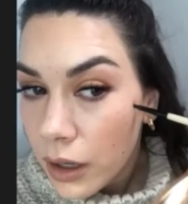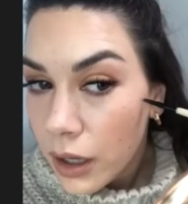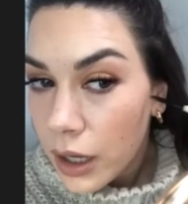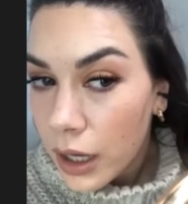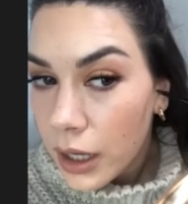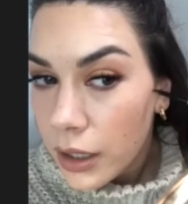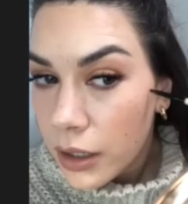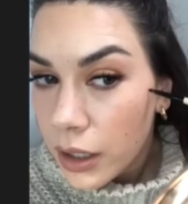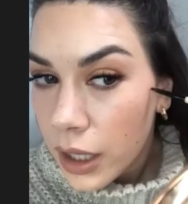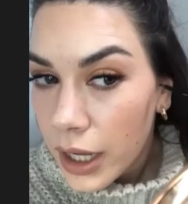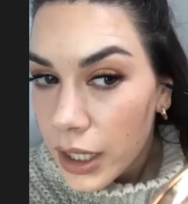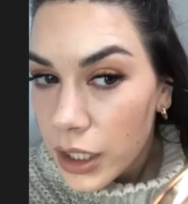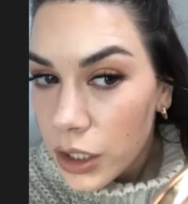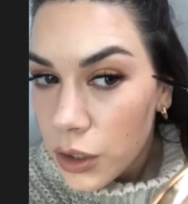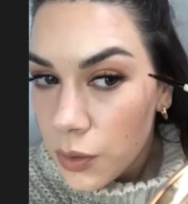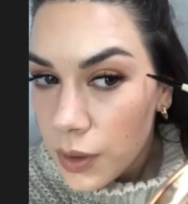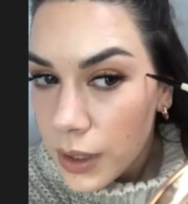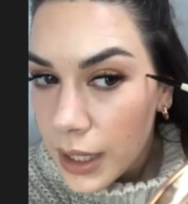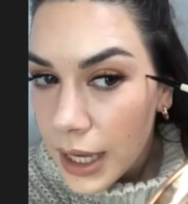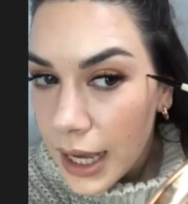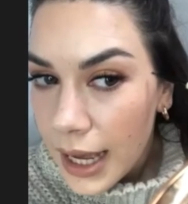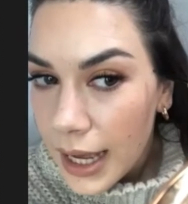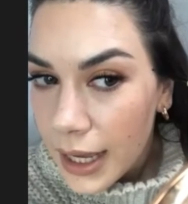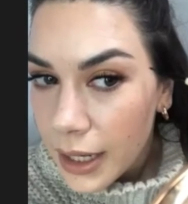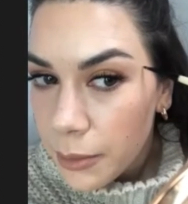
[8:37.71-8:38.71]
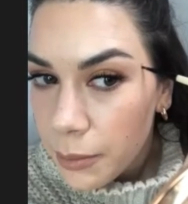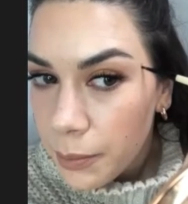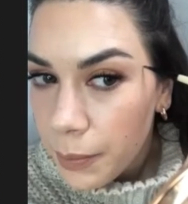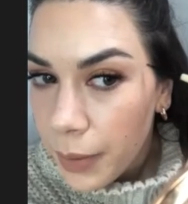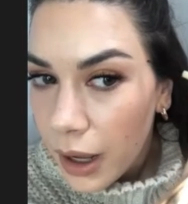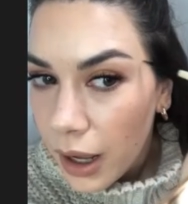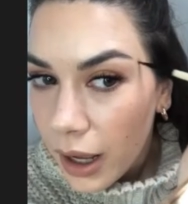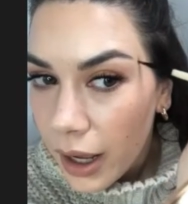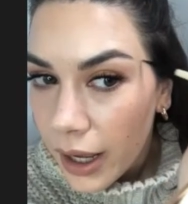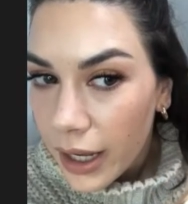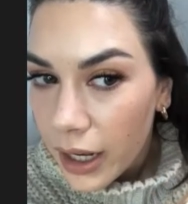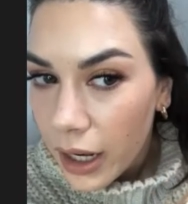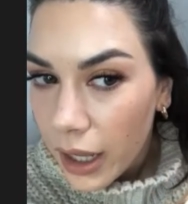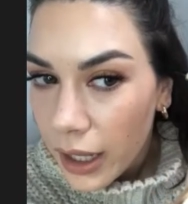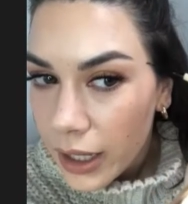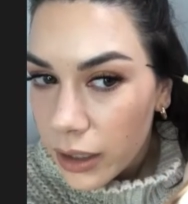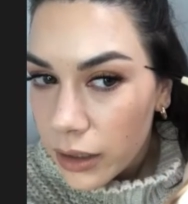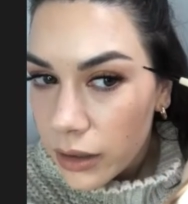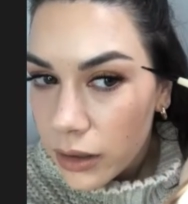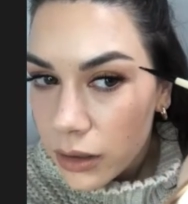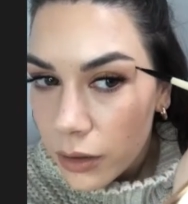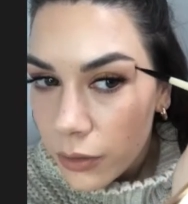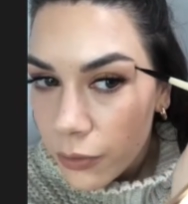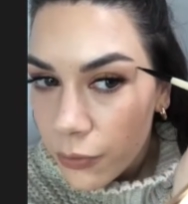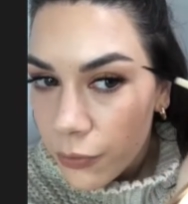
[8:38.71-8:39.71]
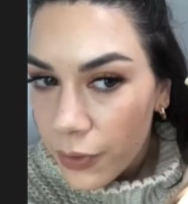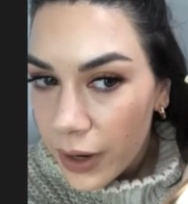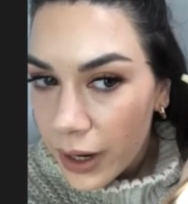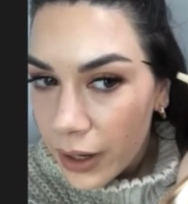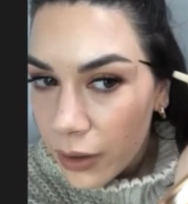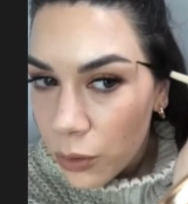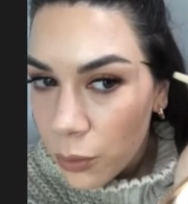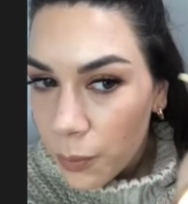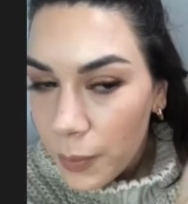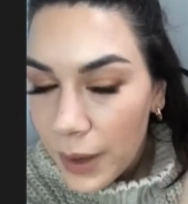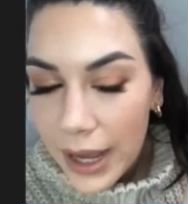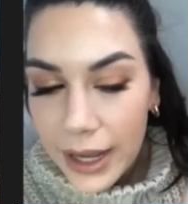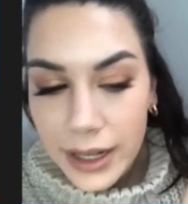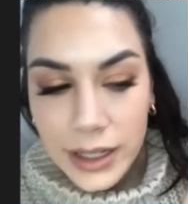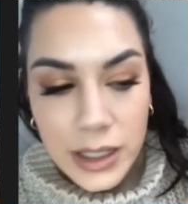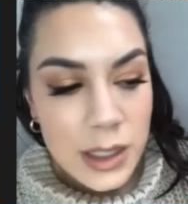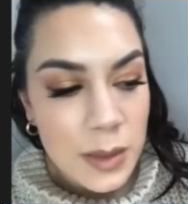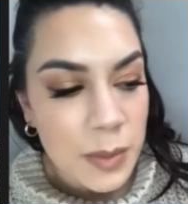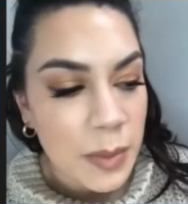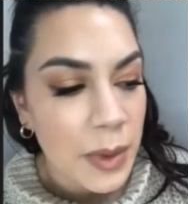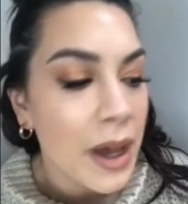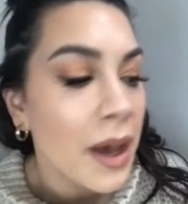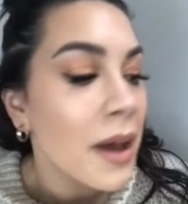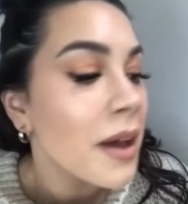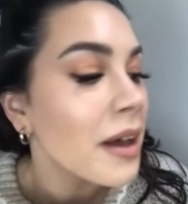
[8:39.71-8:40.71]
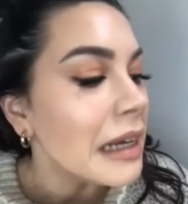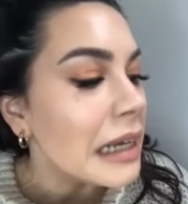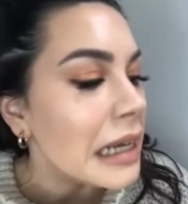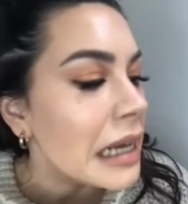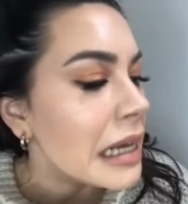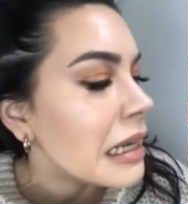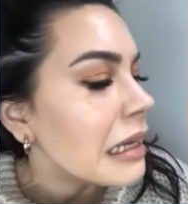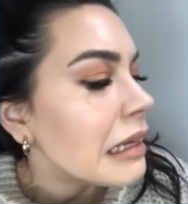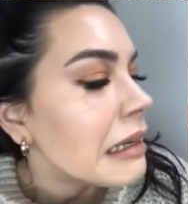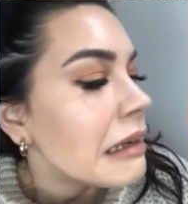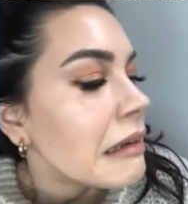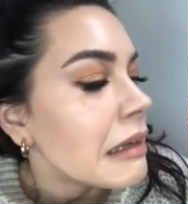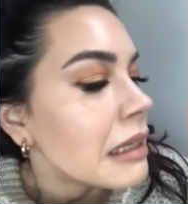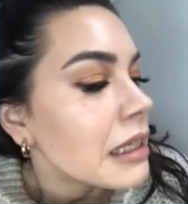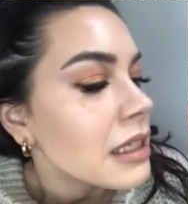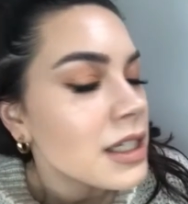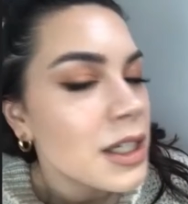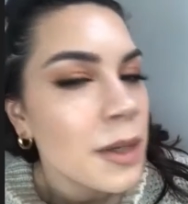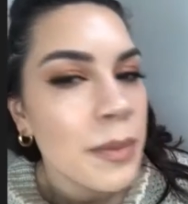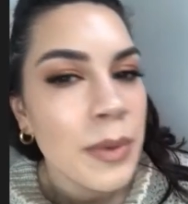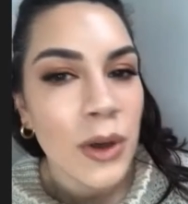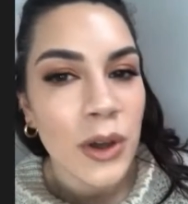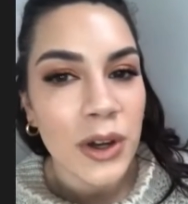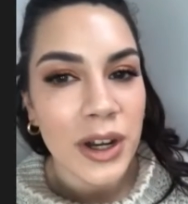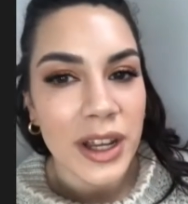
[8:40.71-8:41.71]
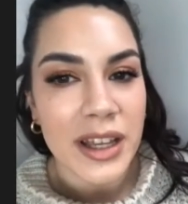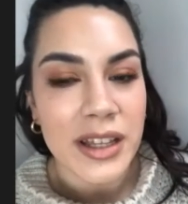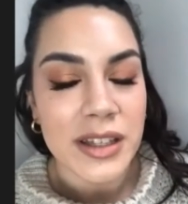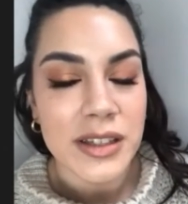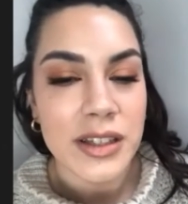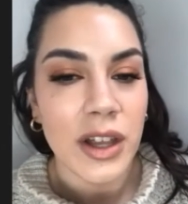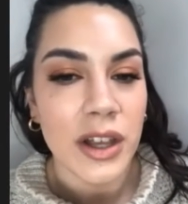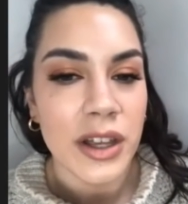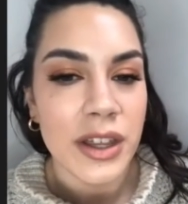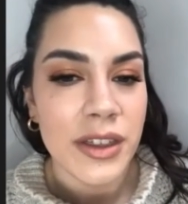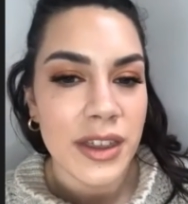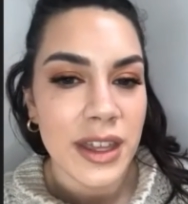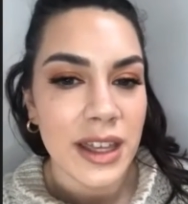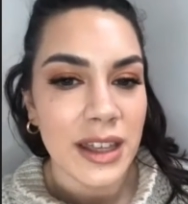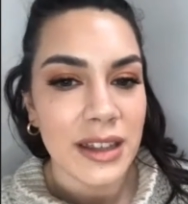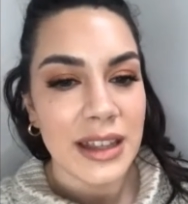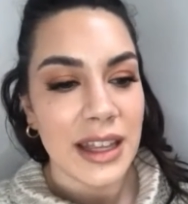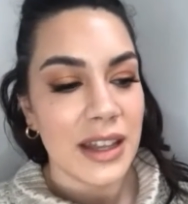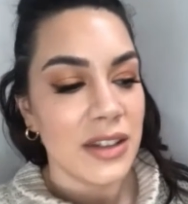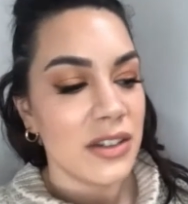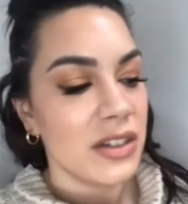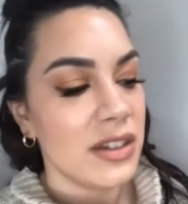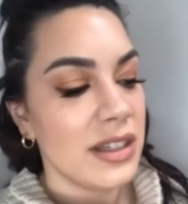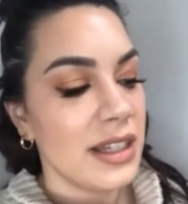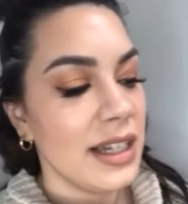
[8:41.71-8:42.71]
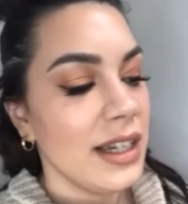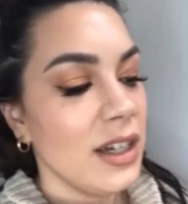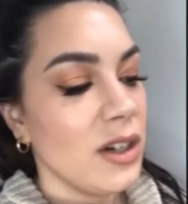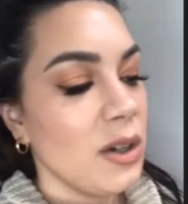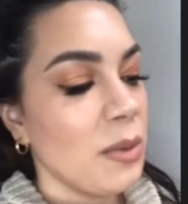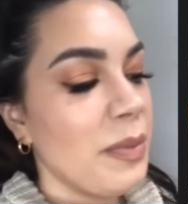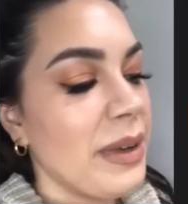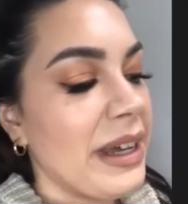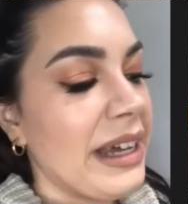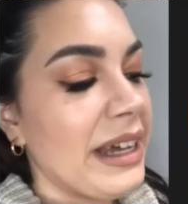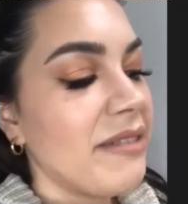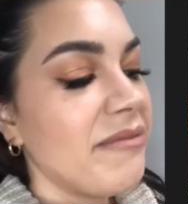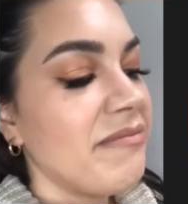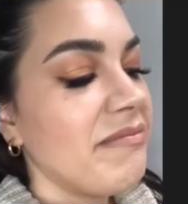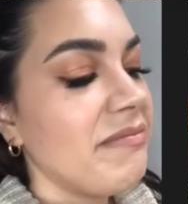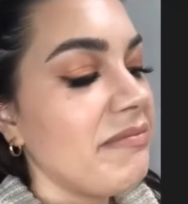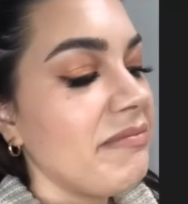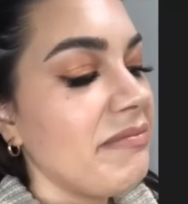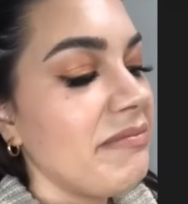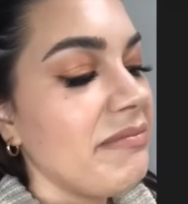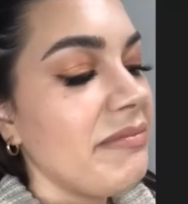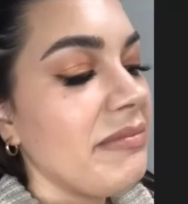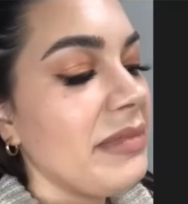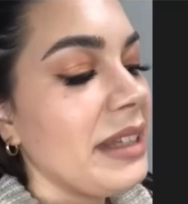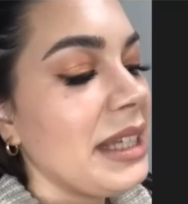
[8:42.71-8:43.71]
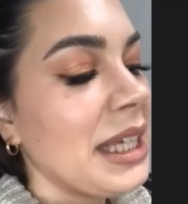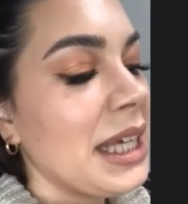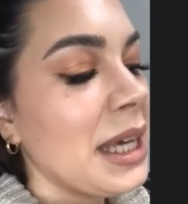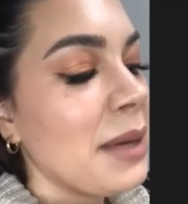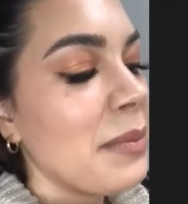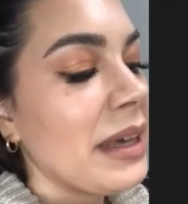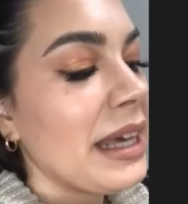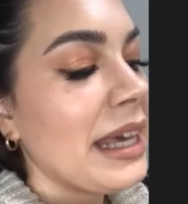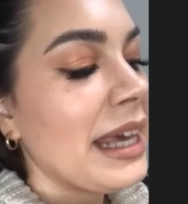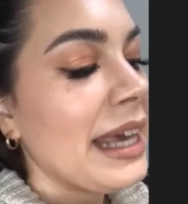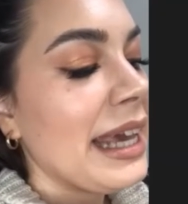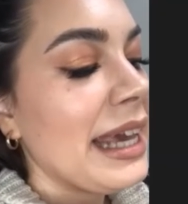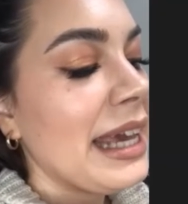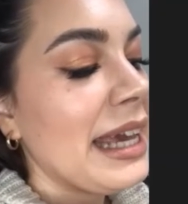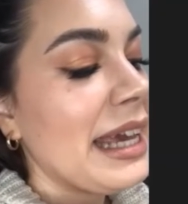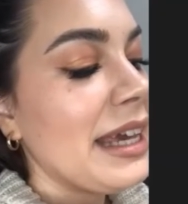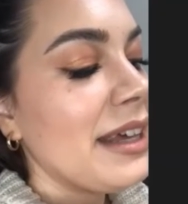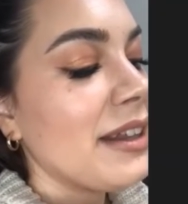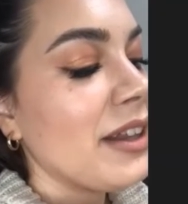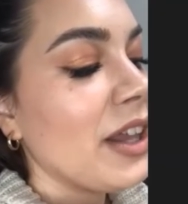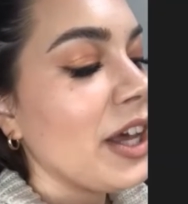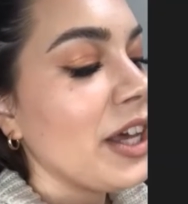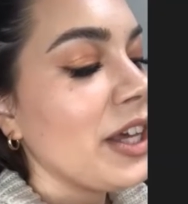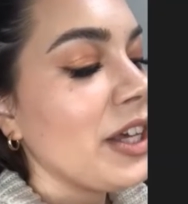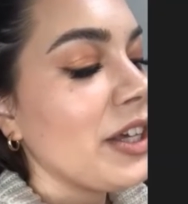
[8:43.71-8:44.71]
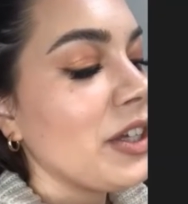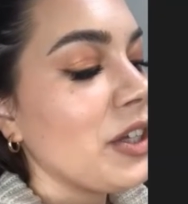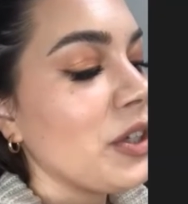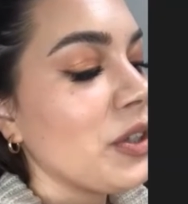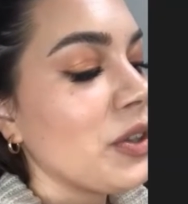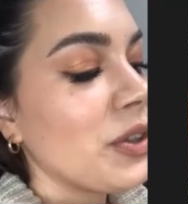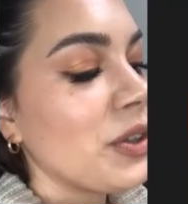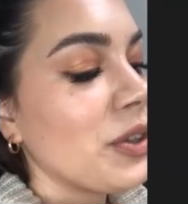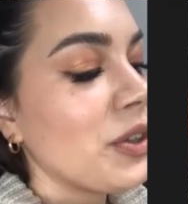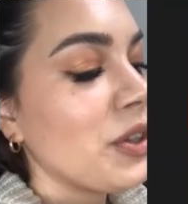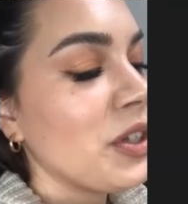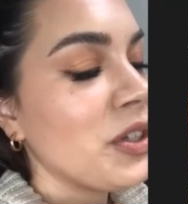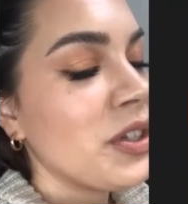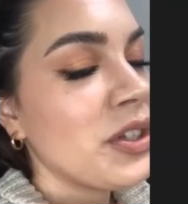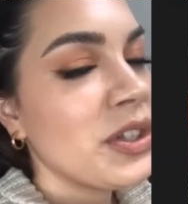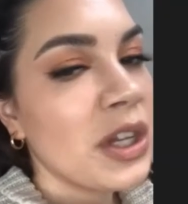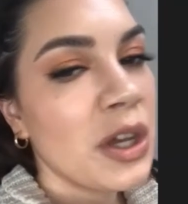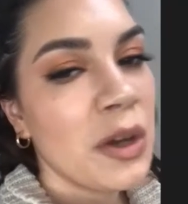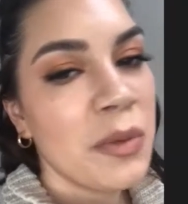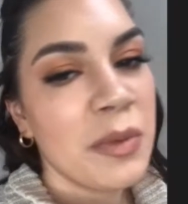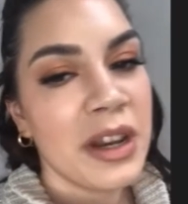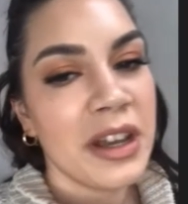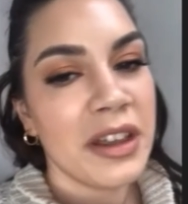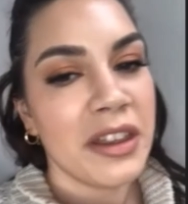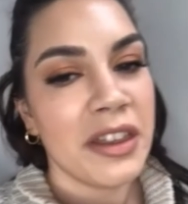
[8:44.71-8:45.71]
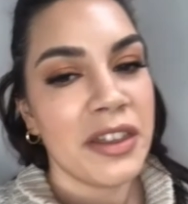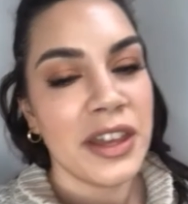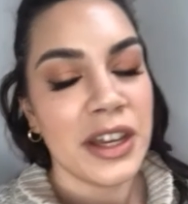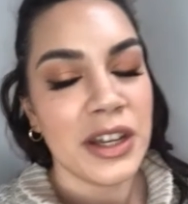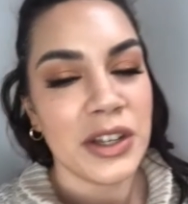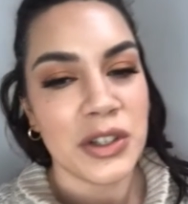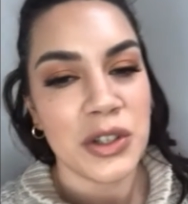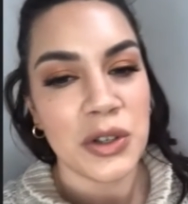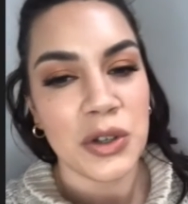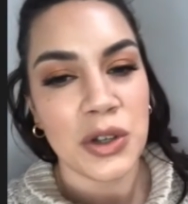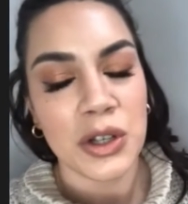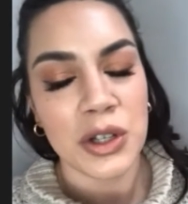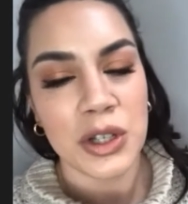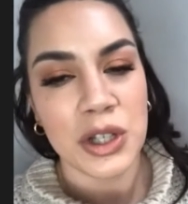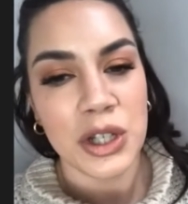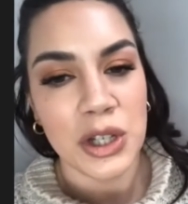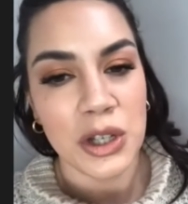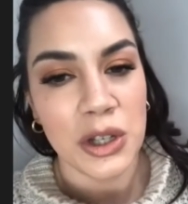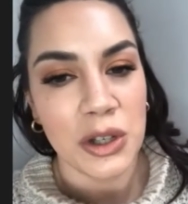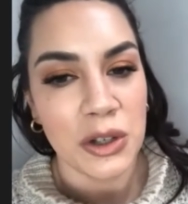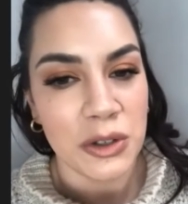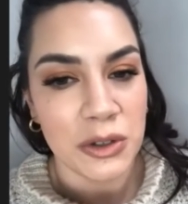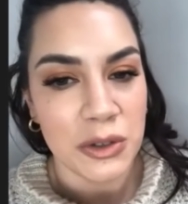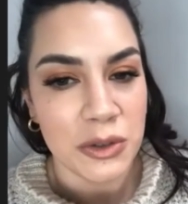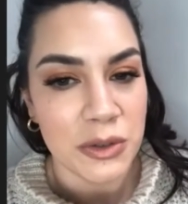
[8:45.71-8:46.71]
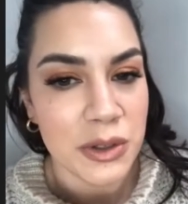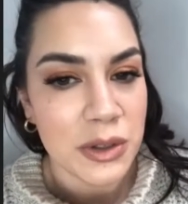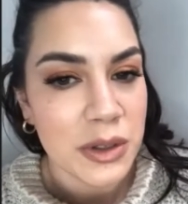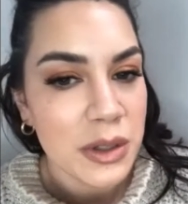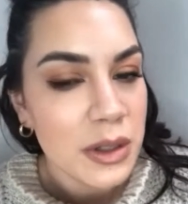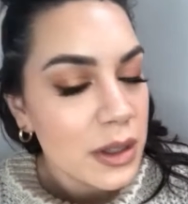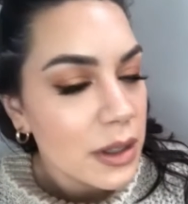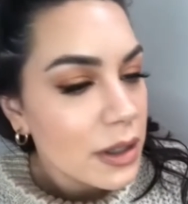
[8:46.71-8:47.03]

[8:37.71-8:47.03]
And like you can buy like the freckle pens, but to be honest, I think they're just a little bit gimmicky. Like there's so many other things you could use.